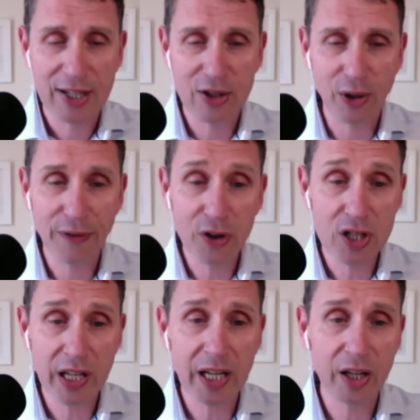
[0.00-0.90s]
So the
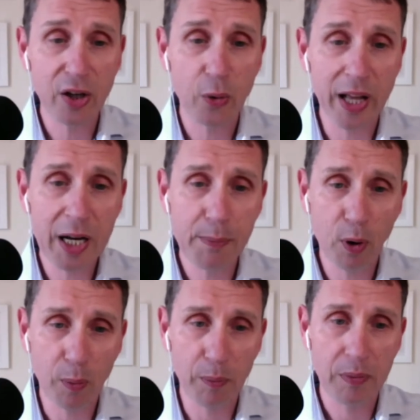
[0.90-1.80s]
first thing you do with any
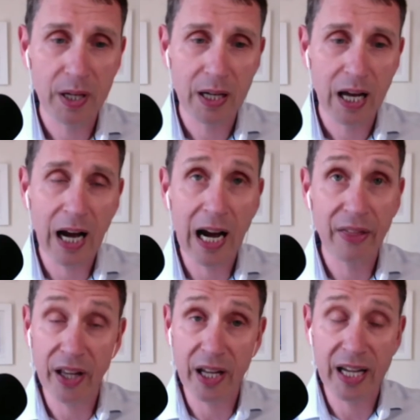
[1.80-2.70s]
problem,
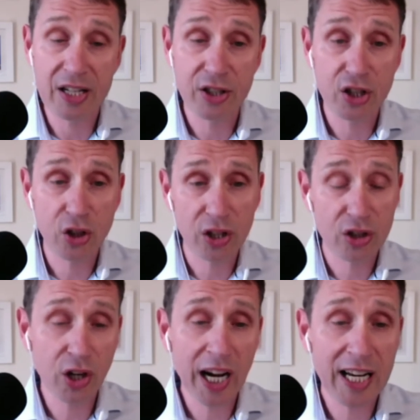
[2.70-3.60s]
I think, is to tr
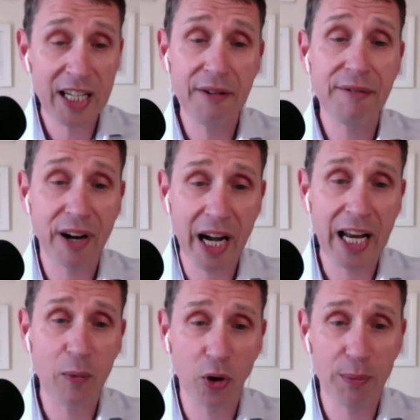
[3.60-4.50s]
try and
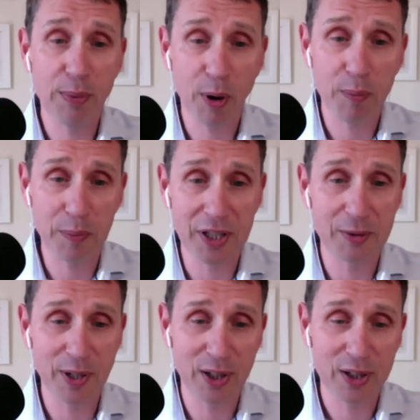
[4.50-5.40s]
define what the problem
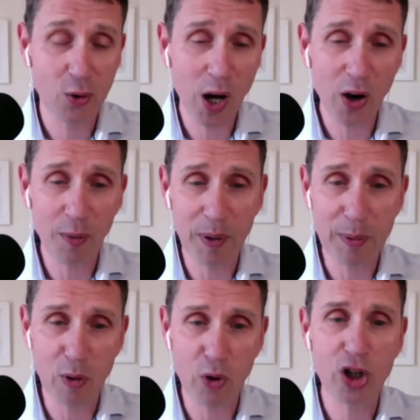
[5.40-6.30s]
is because quite a lot of
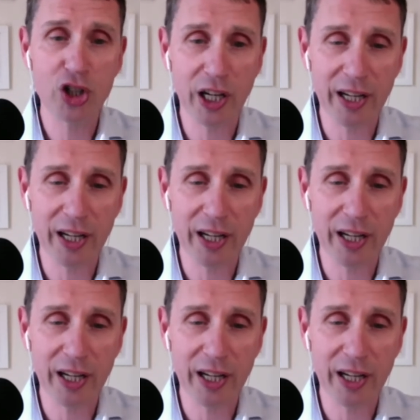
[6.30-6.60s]
people rush